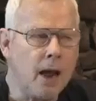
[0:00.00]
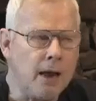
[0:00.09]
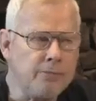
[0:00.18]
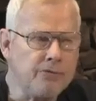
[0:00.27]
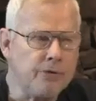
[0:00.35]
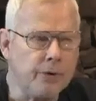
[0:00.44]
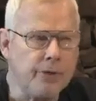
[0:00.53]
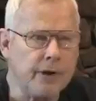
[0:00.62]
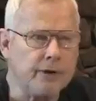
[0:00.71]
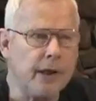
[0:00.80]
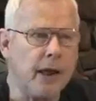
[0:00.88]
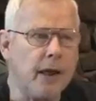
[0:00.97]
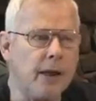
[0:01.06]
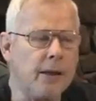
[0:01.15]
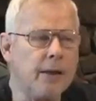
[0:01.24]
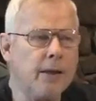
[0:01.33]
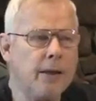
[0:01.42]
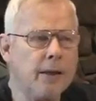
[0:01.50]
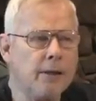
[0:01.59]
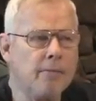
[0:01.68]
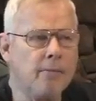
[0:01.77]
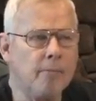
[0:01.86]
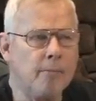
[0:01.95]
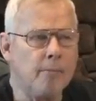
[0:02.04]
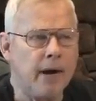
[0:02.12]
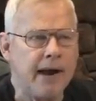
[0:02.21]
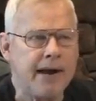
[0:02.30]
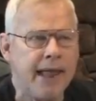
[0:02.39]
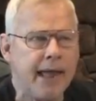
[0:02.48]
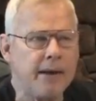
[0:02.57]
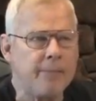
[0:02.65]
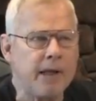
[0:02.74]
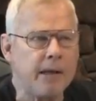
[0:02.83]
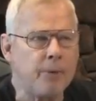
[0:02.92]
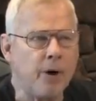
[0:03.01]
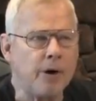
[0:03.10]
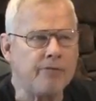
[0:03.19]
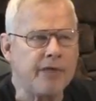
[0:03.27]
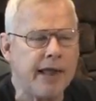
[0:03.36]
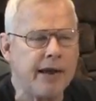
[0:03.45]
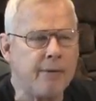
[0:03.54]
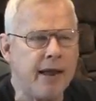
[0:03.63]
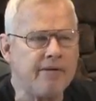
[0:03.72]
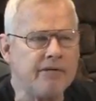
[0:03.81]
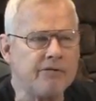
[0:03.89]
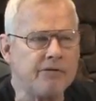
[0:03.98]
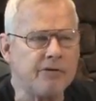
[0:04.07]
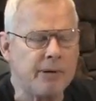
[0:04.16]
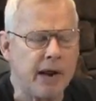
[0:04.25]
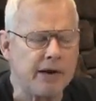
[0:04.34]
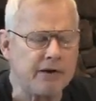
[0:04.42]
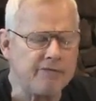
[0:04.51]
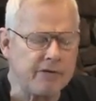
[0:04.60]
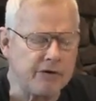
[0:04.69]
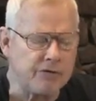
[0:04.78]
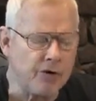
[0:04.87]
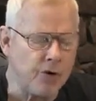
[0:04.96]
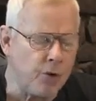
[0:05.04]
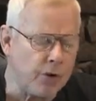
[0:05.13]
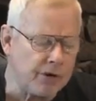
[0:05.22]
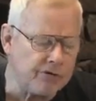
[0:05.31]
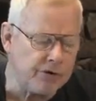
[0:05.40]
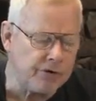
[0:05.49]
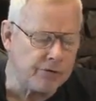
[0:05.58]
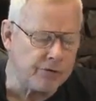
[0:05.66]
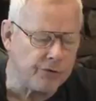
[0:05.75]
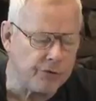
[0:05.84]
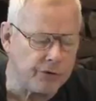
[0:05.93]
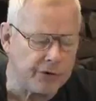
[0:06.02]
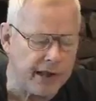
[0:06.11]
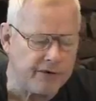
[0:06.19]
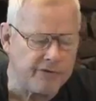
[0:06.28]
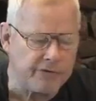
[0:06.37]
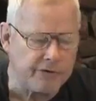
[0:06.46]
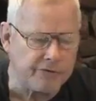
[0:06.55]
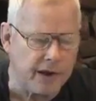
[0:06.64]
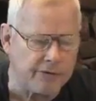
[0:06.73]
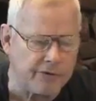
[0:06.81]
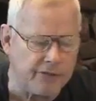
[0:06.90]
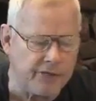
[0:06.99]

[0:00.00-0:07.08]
I'm sure that my dad, being part of the anti-gravity system in 1952, continued through till 1956.